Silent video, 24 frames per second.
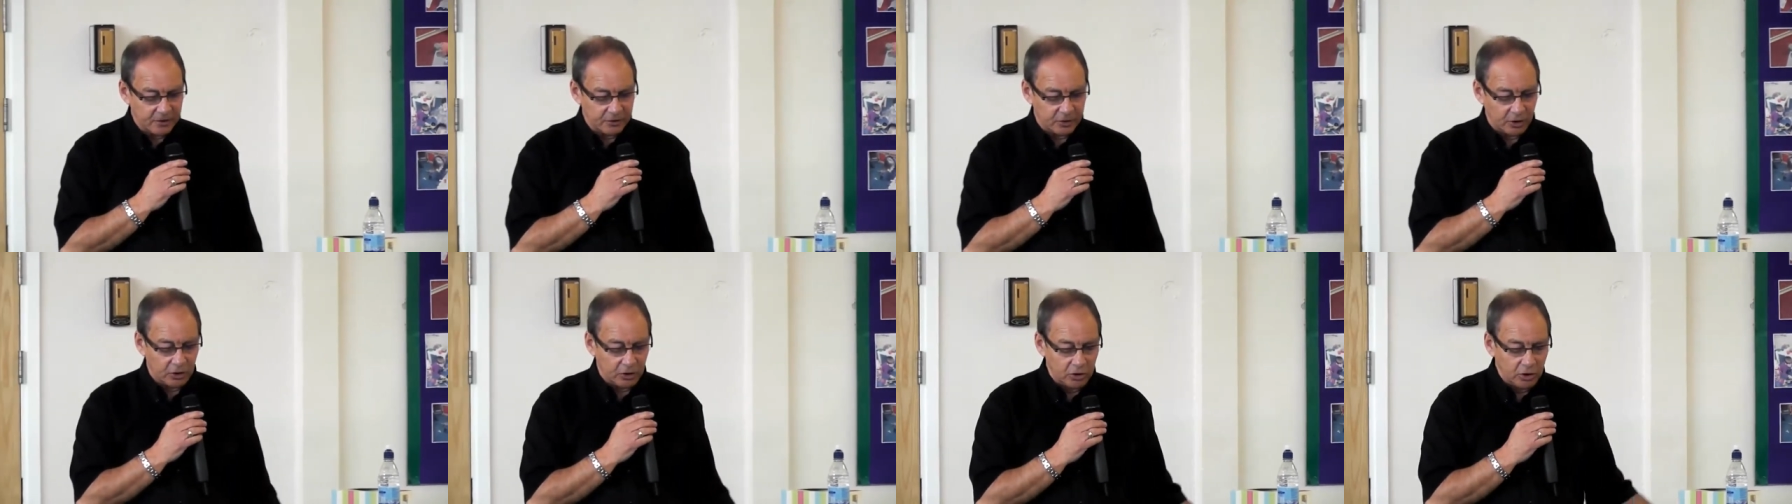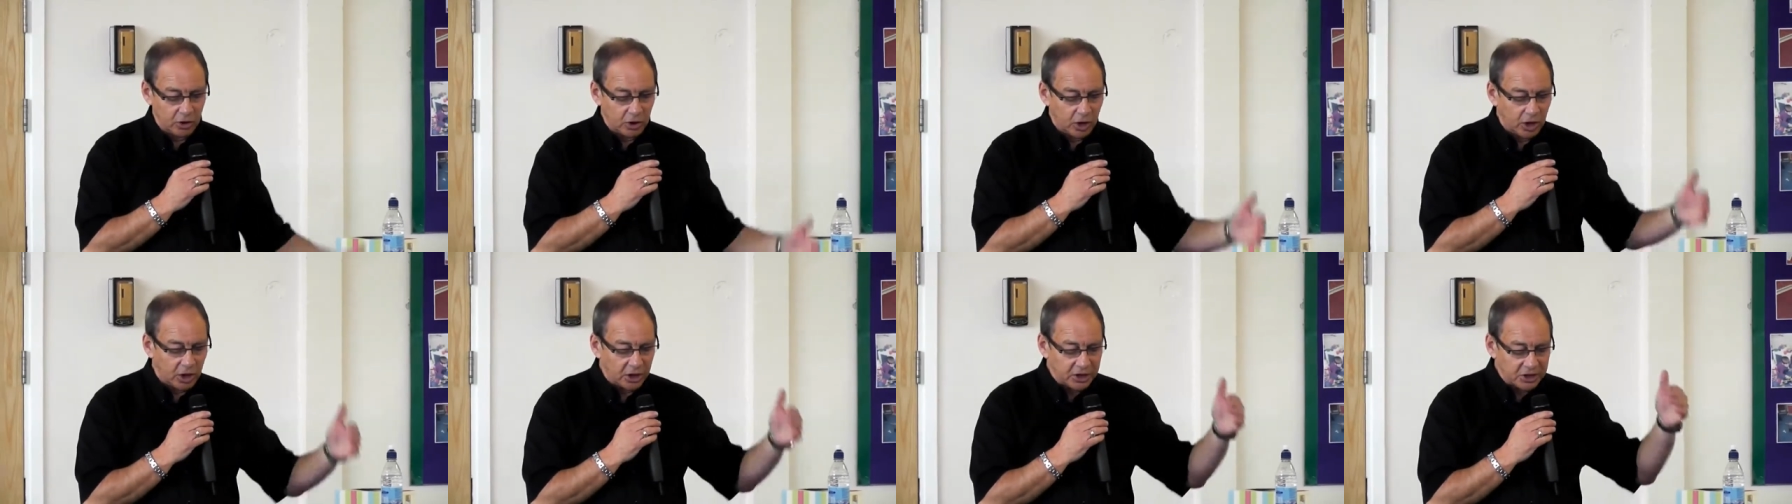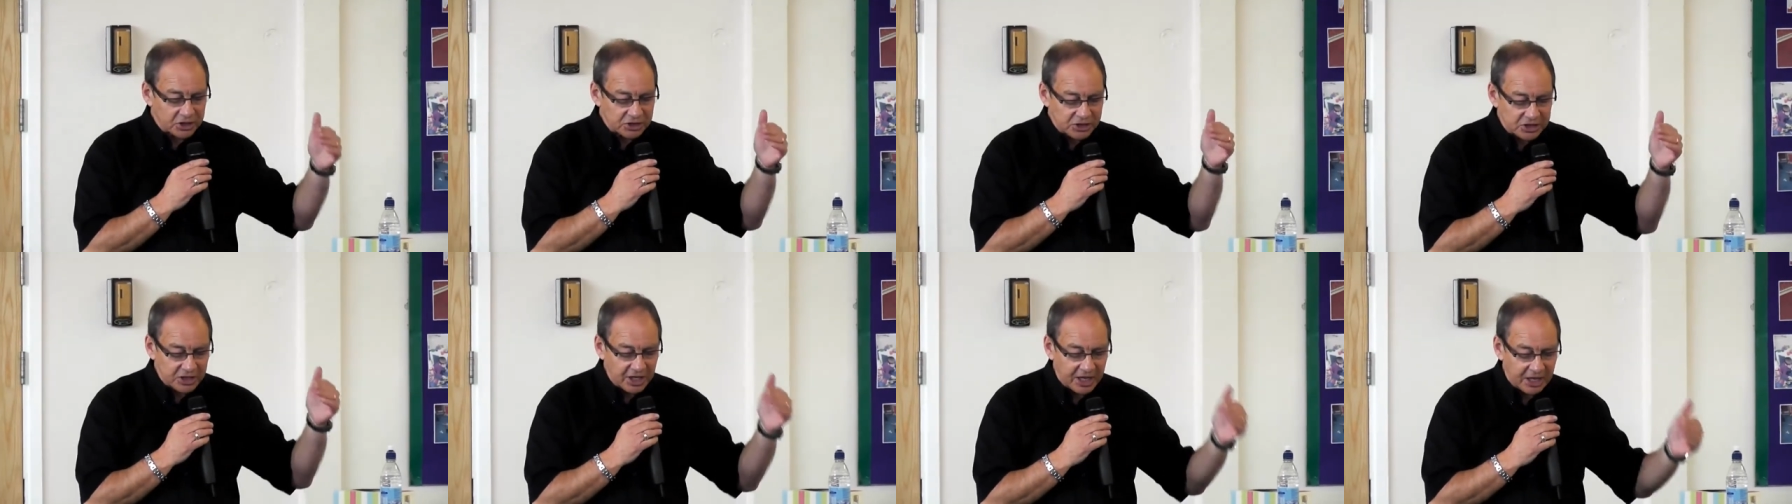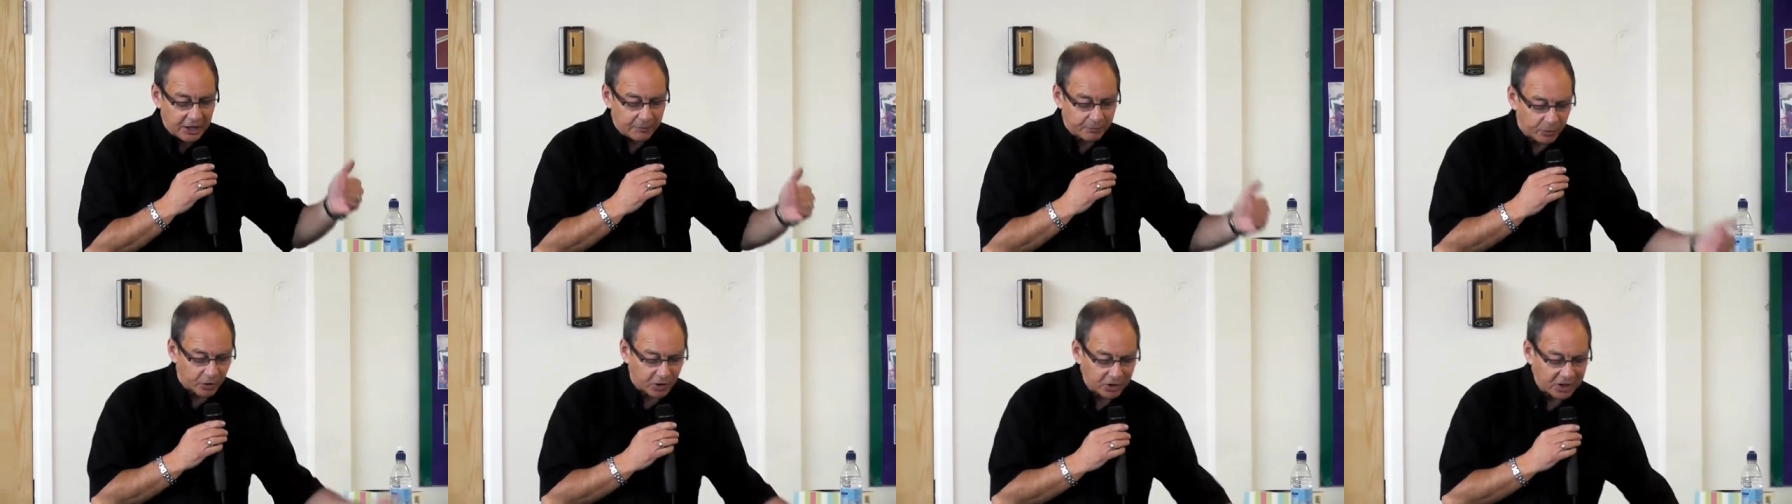The Lord has
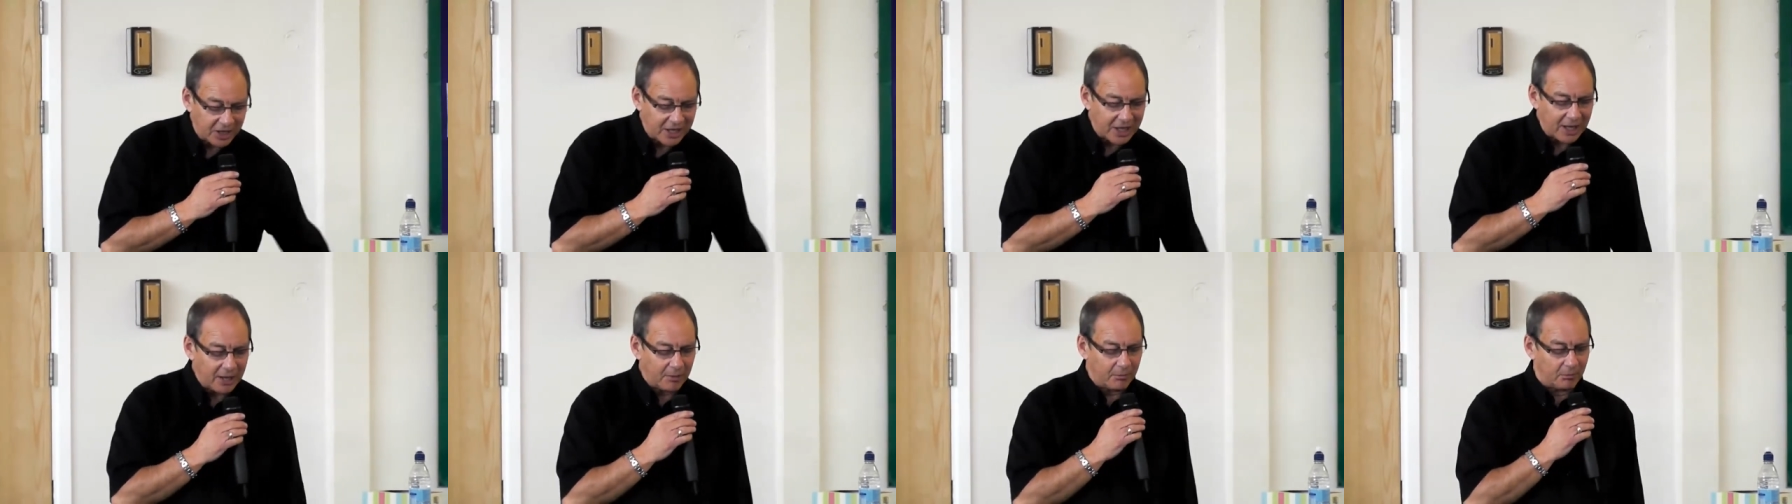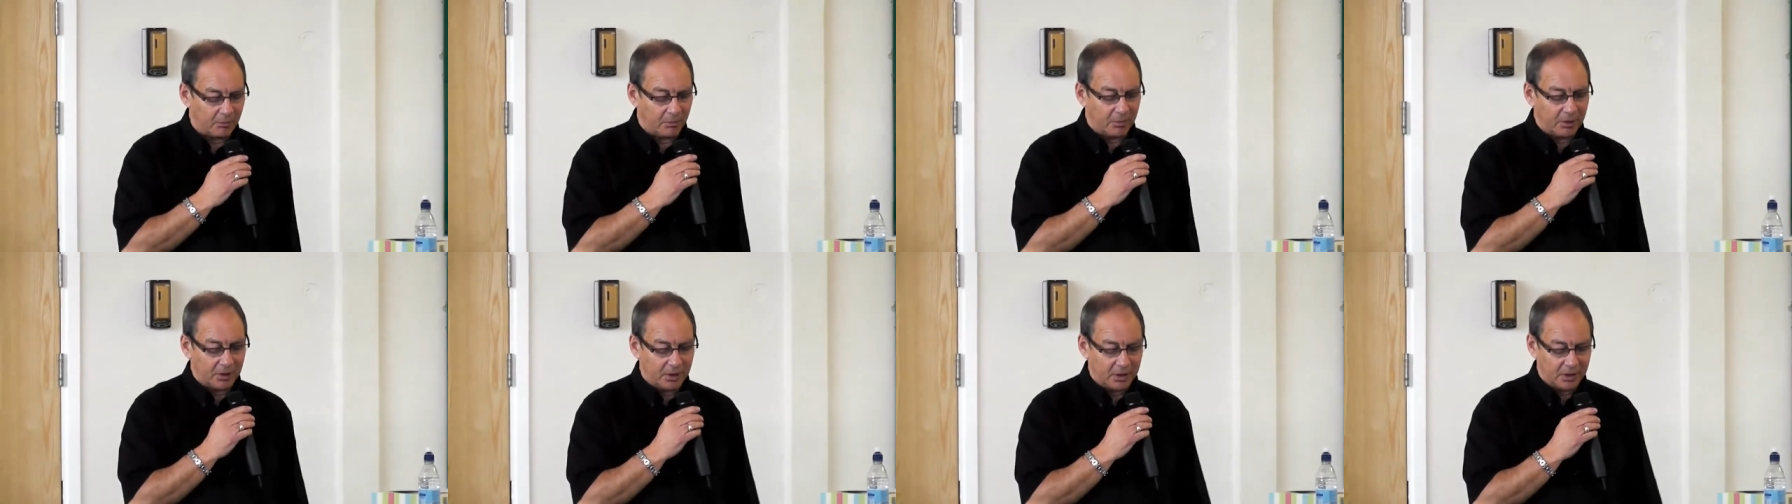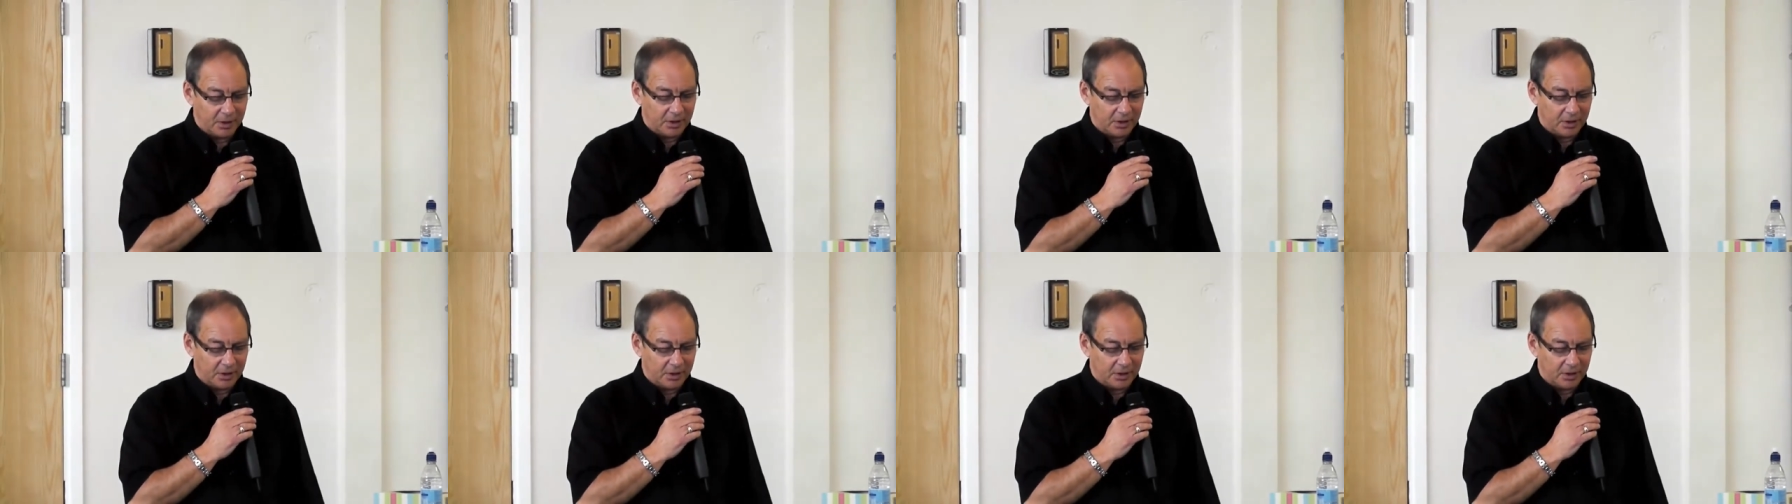laid upon him